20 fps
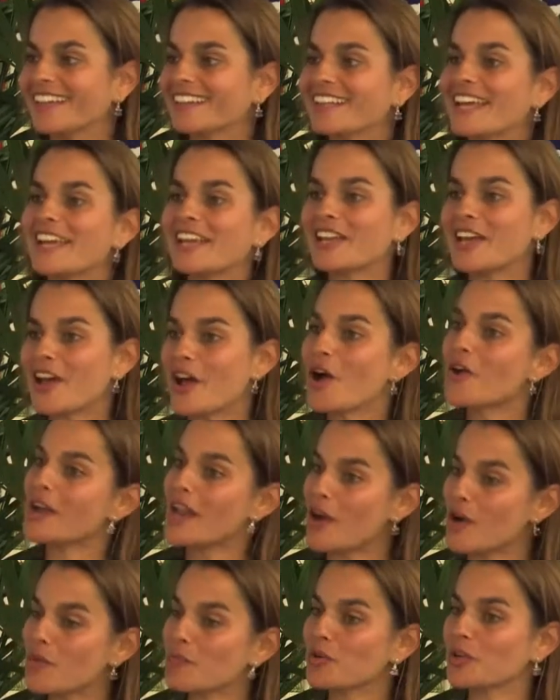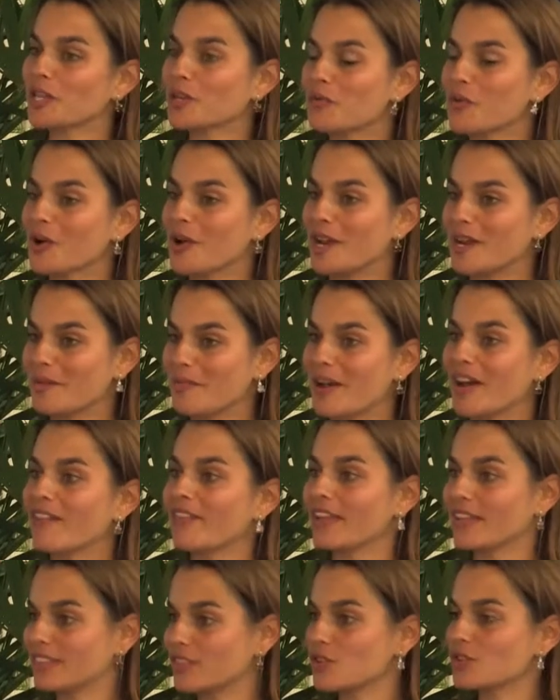like, oh, now I'm really worried about
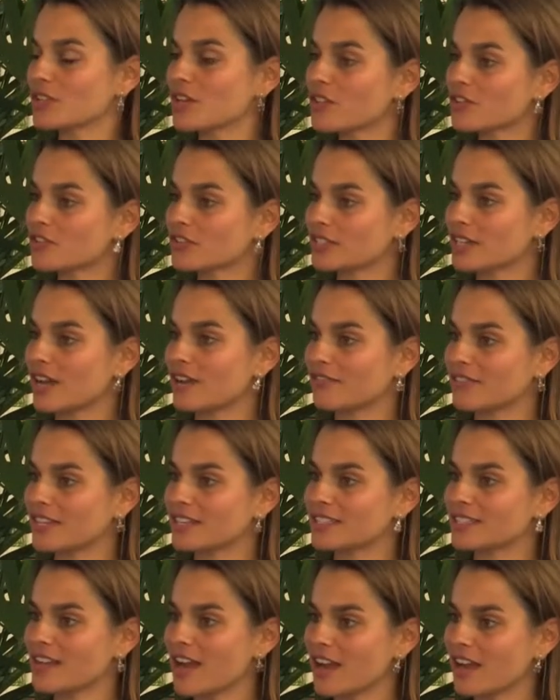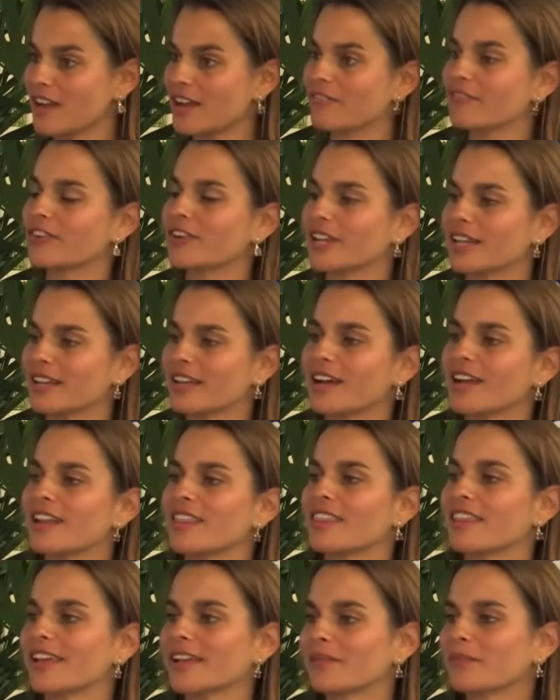like those other stuff that it's not covering kind
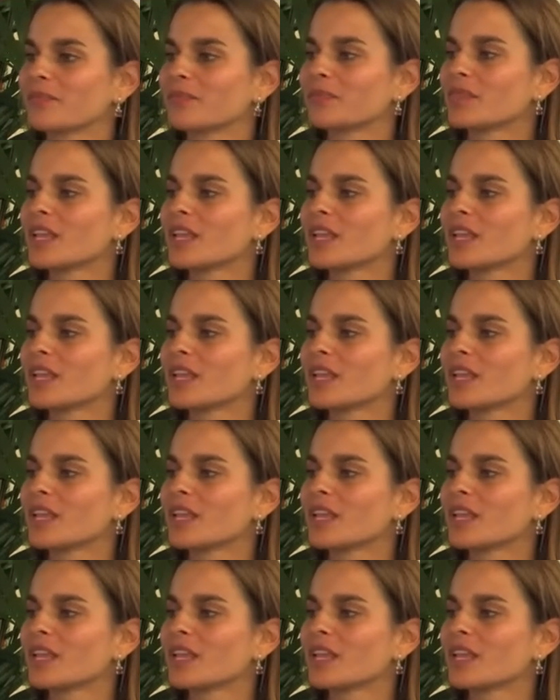of thing.